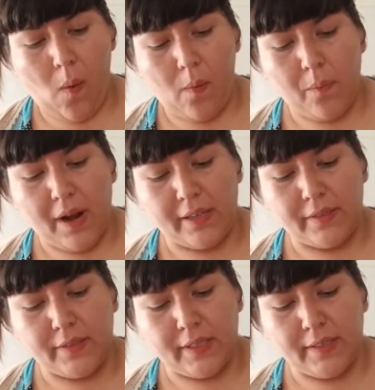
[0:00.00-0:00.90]

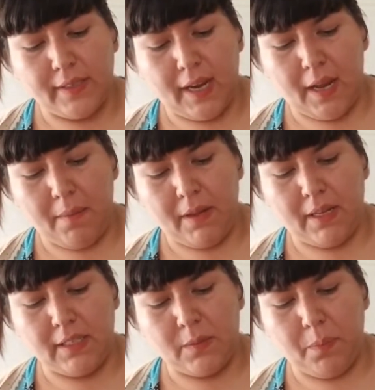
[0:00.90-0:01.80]
breast 6 to 8
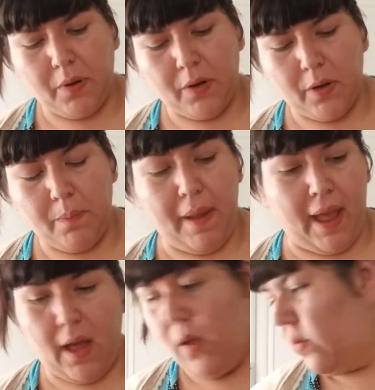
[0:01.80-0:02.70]
minutes per
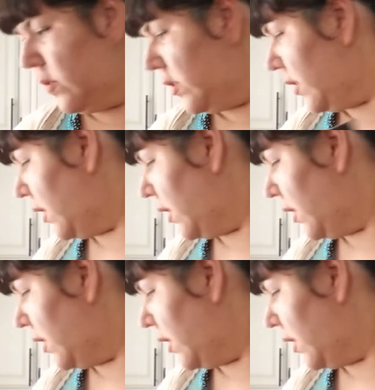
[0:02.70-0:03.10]
pound.